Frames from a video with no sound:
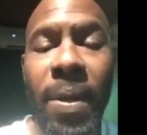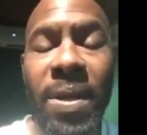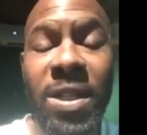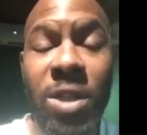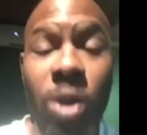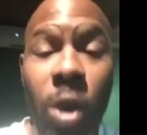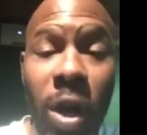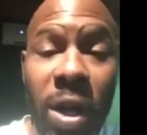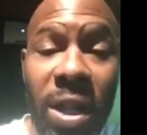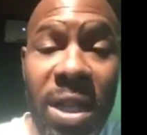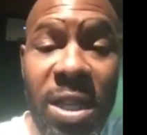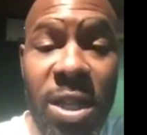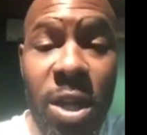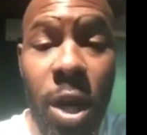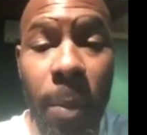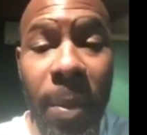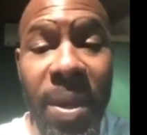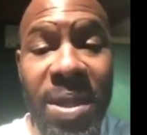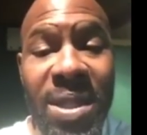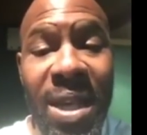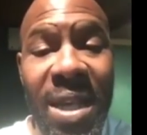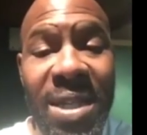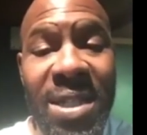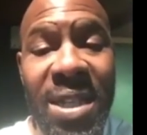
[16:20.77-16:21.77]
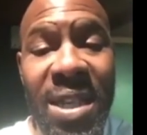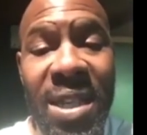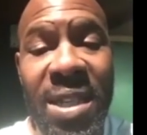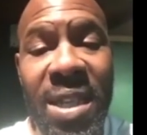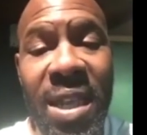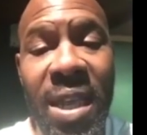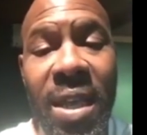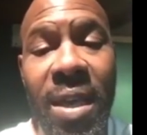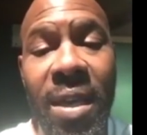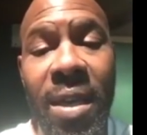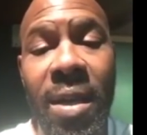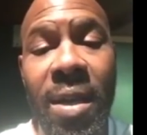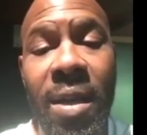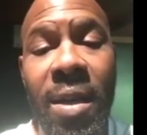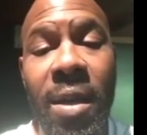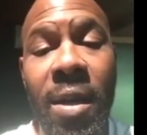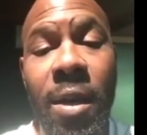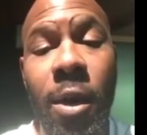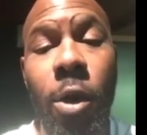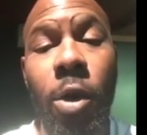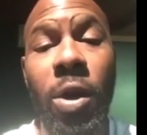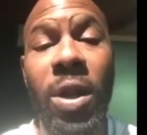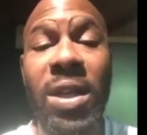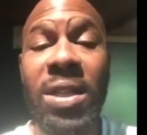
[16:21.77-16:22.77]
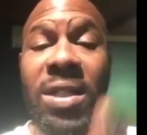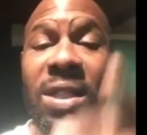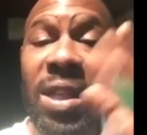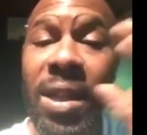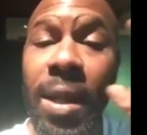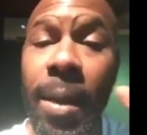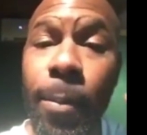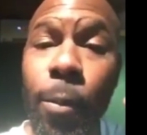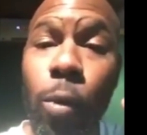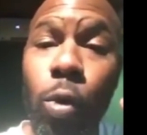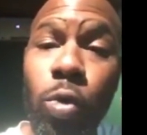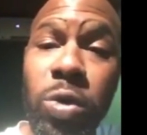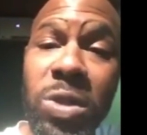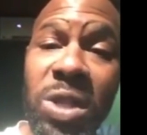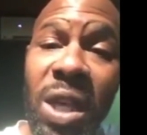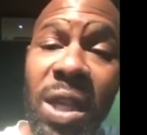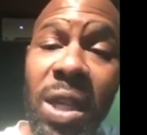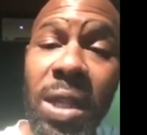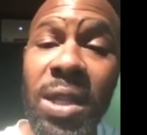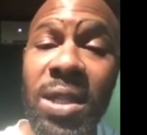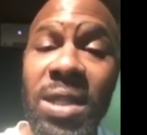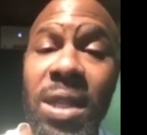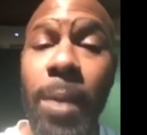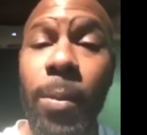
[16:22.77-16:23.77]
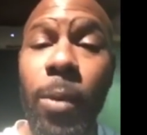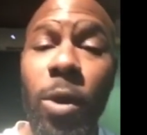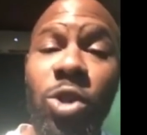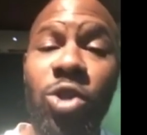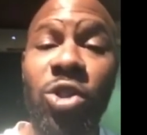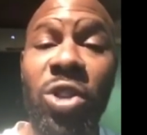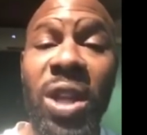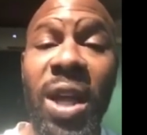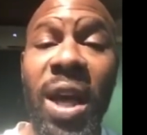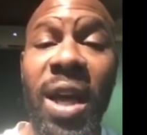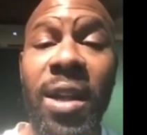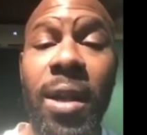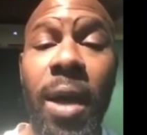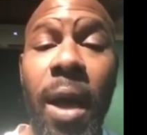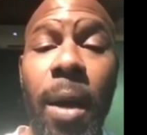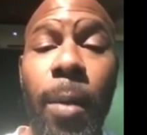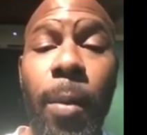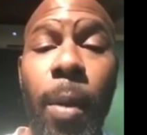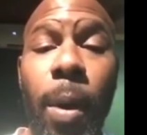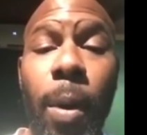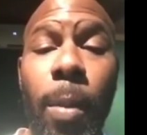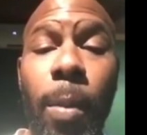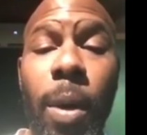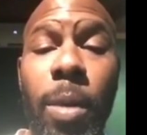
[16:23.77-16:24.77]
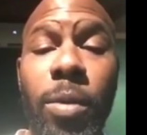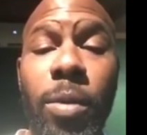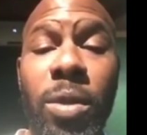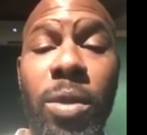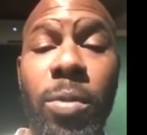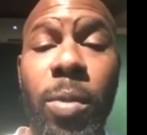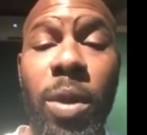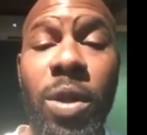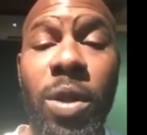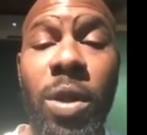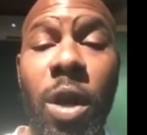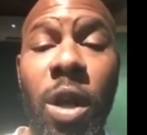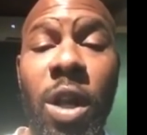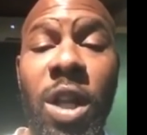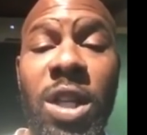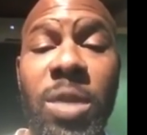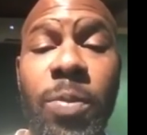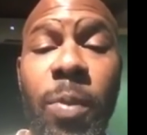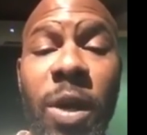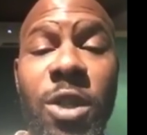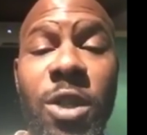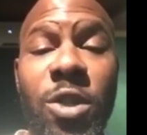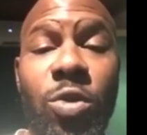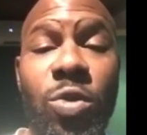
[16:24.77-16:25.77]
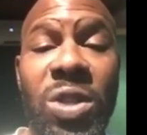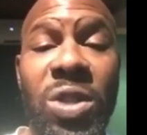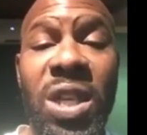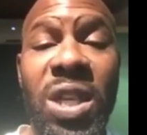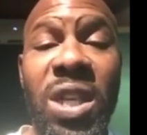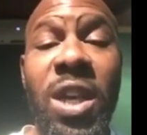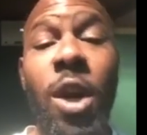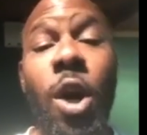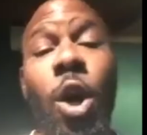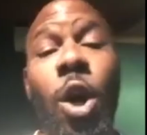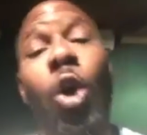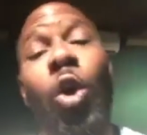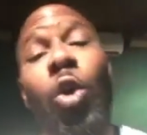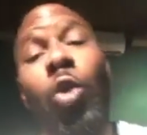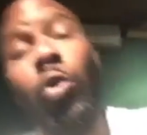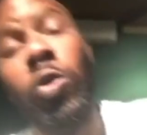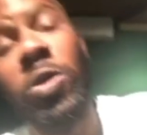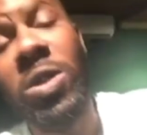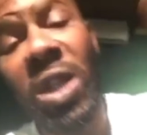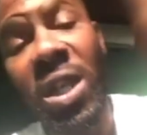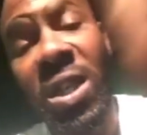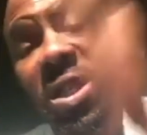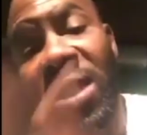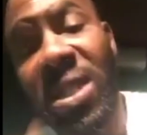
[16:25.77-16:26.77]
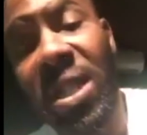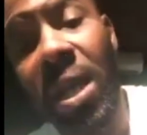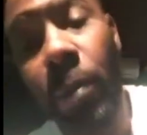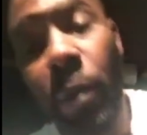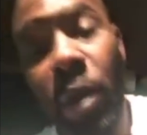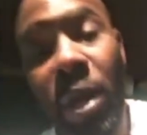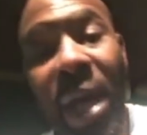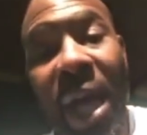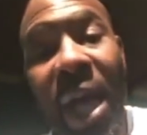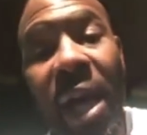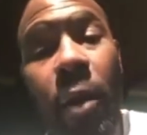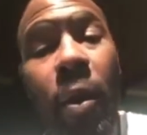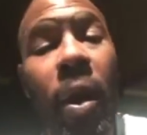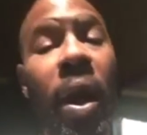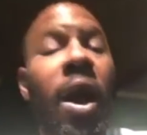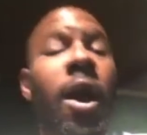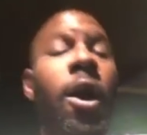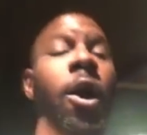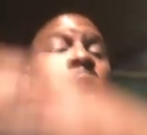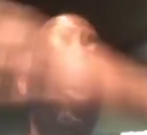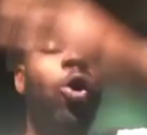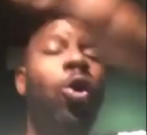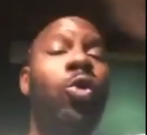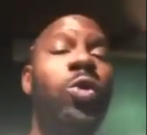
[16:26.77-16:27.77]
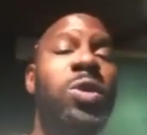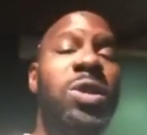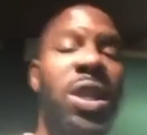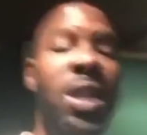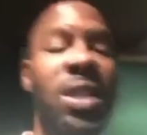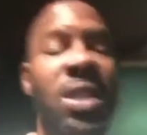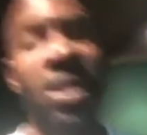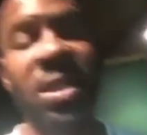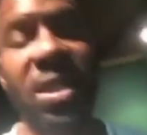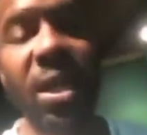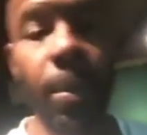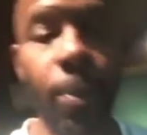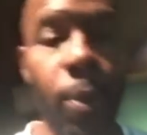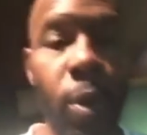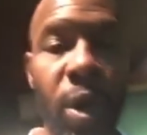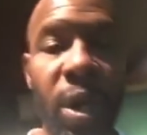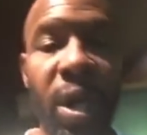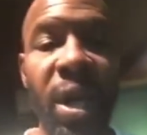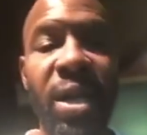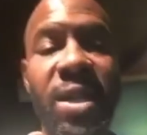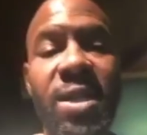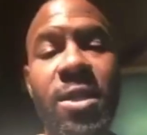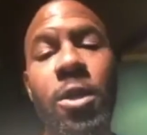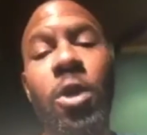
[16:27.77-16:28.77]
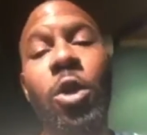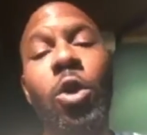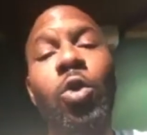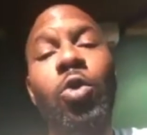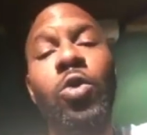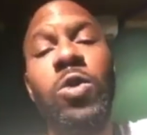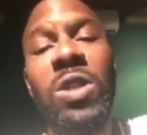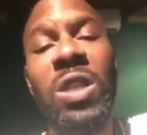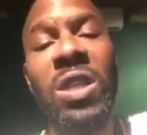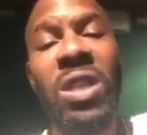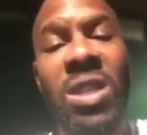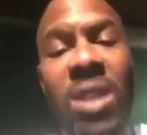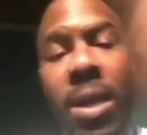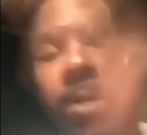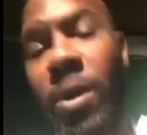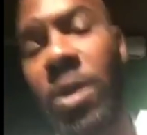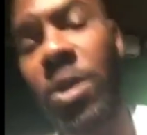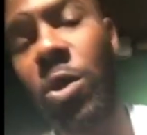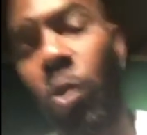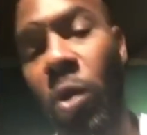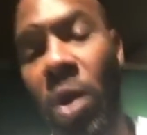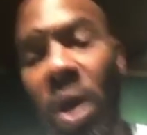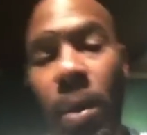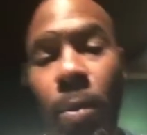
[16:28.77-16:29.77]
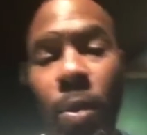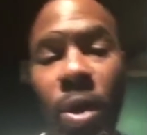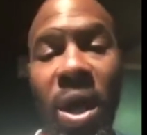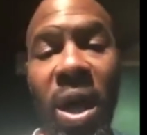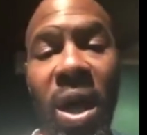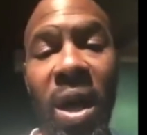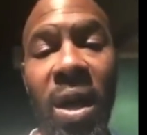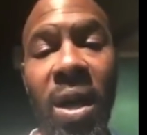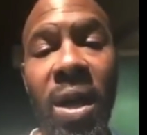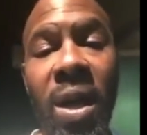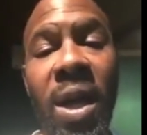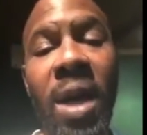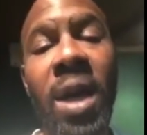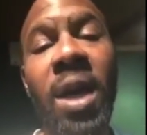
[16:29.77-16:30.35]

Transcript: You see all these comments I've seen here? All they're saying, who's saying this about Trinidad, about College Boy Juicy? Who's saying this about Iowa? Who's saying this about Kes? Who's saying this about Soca Monarch?